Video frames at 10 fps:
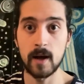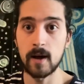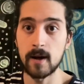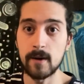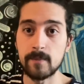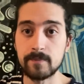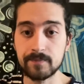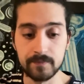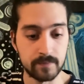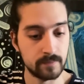
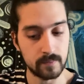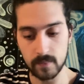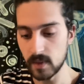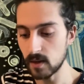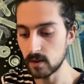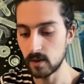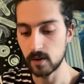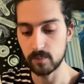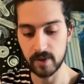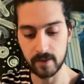
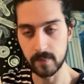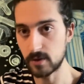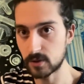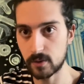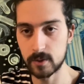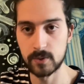Playing major chords